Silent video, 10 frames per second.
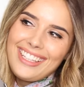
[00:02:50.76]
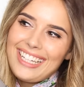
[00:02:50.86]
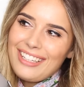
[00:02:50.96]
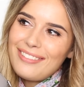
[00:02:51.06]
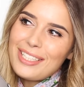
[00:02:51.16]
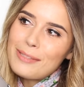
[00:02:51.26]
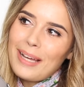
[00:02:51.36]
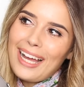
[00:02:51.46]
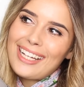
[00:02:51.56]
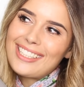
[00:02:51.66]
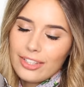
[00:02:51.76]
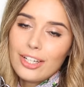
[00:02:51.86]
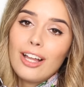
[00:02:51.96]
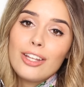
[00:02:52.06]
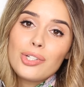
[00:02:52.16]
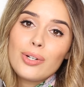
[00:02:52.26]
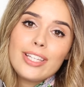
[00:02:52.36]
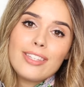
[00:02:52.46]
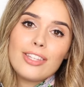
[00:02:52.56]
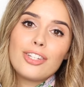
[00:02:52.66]
I love this bag and the colour
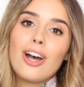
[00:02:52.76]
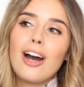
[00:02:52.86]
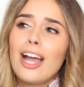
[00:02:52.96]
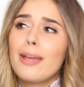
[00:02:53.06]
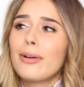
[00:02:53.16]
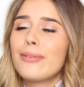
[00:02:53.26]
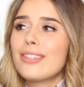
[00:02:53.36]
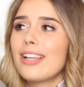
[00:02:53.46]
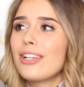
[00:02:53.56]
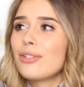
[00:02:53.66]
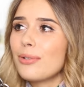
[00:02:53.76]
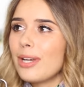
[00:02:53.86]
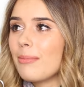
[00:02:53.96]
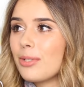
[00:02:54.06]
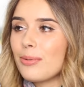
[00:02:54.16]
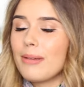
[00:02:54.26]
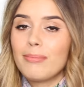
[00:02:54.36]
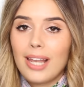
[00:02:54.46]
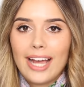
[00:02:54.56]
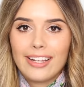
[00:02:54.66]
choice at the time I was like toying
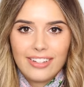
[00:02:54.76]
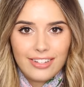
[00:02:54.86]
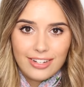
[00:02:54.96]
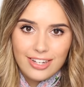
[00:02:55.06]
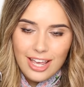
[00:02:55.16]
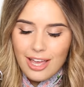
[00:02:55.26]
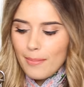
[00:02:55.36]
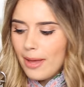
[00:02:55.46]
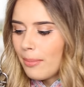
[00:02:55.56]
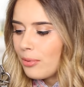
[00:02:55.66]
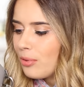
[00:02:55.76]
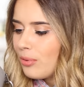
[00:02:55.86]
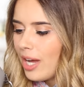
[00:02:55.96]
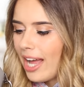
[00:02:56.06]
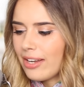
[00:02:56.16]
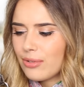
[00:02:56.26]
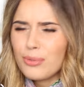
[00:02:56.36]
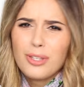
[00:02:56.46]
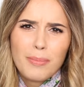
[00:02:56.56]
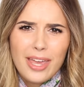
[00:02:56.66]
between black and pebble and
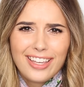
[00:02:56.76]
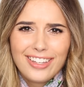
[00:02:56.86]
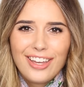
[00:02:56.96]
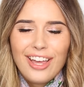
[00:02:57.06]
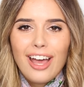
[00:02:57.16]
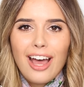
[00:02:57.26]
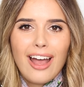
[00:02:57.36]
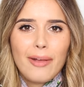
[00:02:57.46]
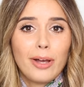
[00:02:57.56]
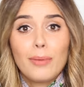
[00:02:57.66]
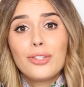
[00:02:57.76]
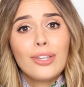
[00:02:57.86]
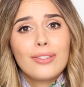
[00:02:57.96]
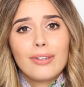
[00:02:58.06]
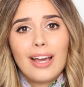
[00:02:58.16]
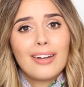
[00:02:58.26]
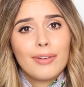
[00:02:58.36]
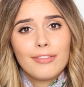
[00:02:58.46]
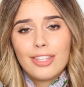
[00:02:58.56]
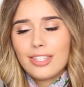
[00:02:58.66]
also pink um, but I'm so so glad I
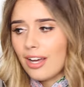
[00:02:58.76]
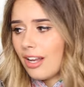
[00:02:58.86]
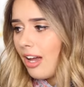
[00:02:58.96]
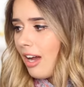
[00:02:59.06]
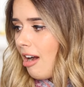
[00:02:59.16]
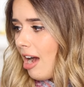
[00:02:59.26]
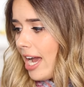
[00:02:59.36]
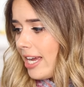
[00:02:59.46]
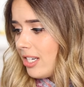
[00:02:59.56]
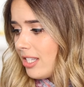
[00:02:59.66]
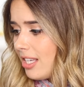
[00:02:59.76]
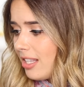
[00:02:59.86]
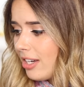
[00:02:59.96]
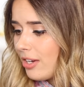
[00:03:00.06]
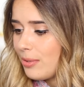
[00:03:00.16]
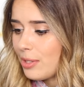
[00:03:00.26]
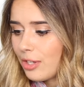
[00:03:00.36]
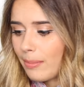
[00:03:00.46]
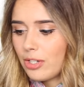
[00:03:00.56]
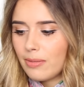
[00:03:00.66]
went for this colour. I just think that it goes with
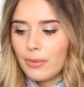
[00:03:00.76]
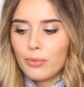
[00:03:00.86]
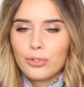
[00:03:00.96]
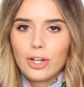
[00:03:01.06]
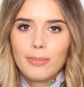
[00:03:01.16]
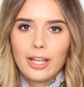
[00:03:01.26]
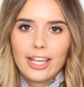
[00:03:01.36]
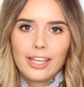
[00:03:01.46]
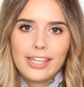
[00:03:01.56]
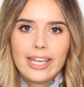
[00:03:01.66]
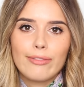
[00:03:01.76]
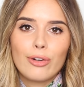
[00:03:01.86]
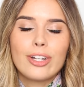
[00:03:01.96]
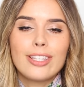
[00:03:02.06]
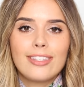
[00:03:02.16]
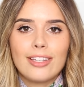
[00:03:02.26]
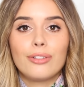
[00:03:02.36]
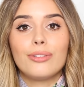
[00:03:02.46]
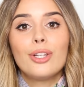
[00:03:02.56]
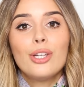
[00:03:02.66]
so much in my wardrobe like a year on it's
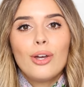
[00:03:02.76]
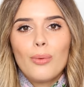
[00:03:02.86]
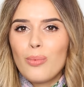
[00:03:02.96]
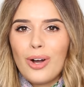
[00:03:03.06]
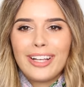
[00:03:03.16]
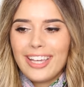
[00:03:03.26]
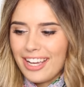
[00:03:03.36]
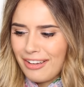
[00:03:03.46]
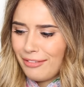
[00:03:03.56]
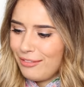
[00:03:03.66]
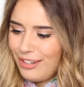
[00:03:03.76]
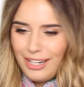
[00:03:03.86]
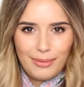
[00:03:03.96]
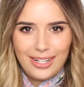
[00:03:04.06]
still working really